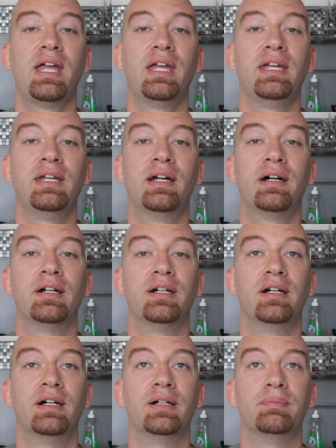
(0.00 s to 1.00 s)
ate
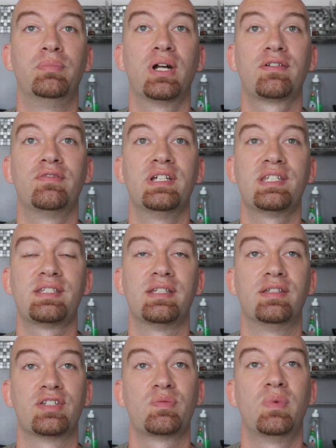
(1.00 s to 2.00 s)
our breakfast
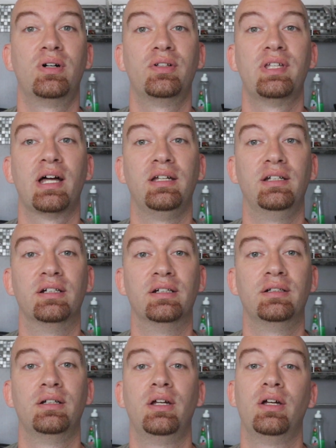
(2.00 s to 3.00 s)
in the small
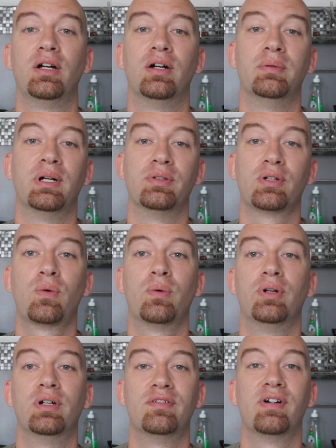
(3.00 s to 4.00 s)
diner around the
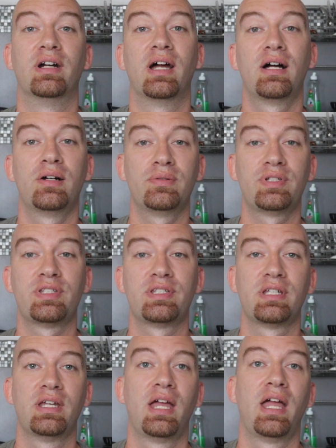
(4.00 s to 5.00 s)
corner of our
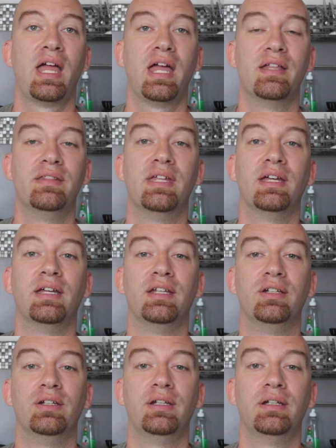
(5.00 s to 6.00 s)
house, and
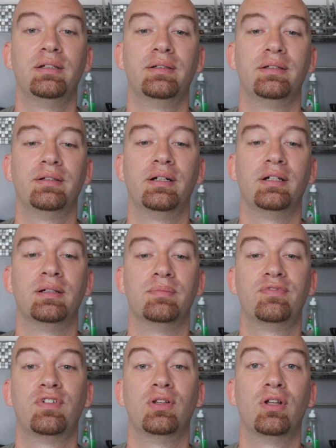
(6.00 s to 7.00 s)
then
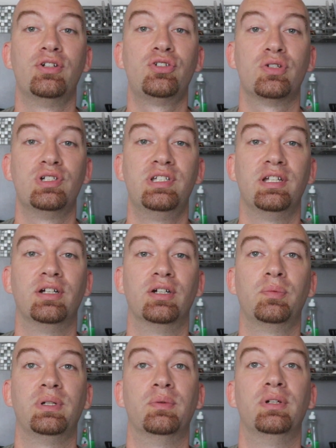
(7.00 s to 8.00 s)
for lunch or
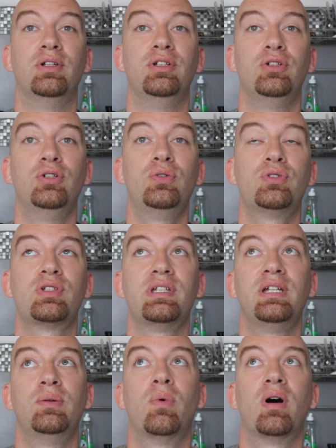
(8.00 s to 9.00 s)
dinner we would
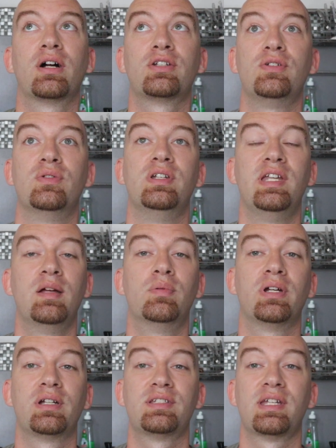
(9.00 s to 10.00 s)
usually walk to the
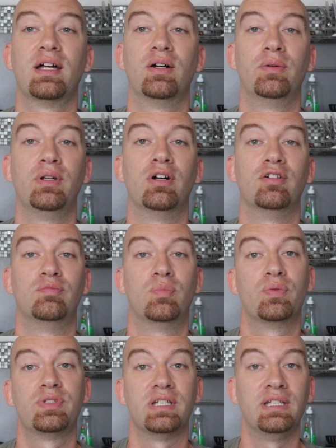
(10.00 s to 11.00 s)
neighboring town of
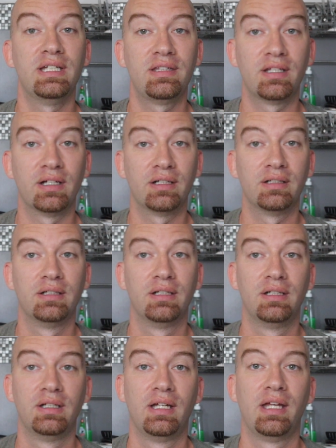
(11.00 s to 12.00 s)
Montañita,
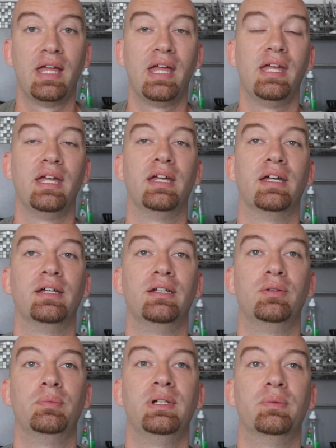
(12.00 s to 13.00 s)

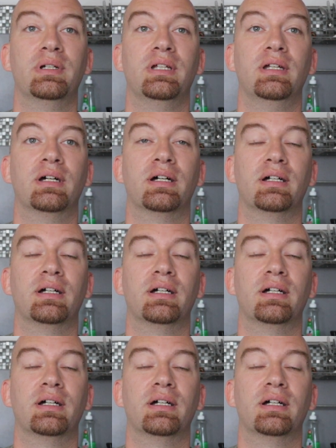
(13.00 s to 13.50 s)
and we would